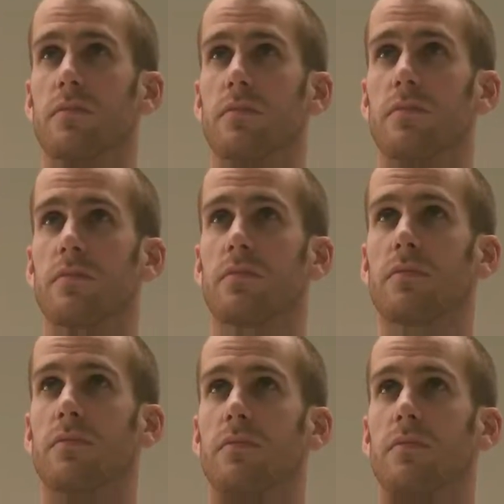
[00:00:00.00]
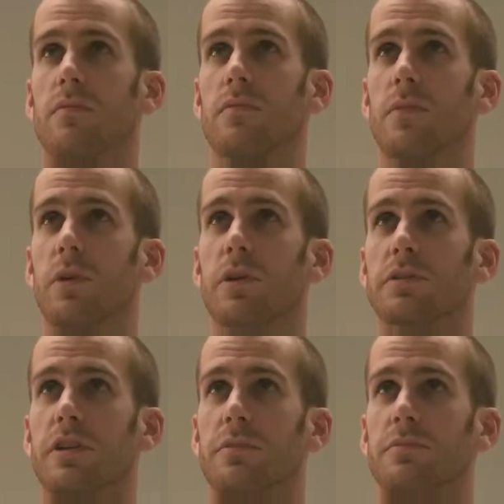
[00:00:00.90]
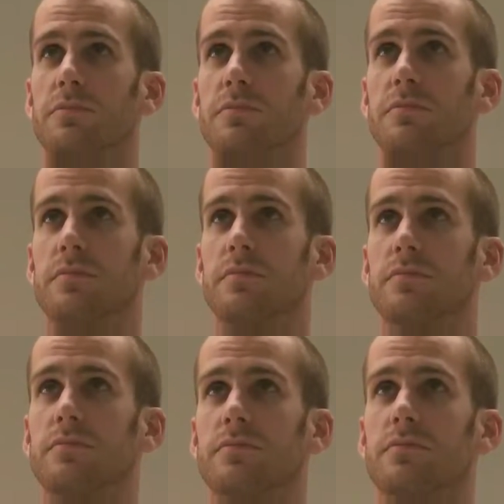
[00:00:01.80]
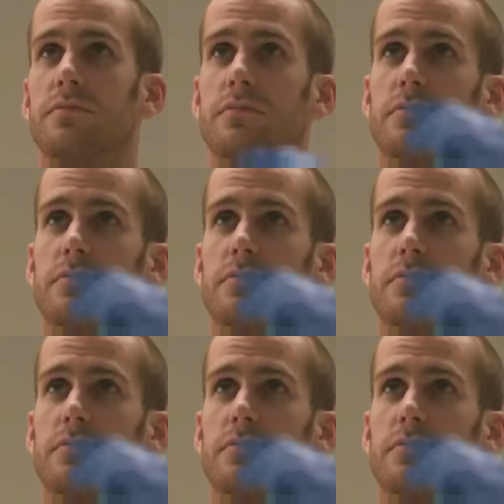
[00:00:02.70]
So this is fantastic. Like my graduate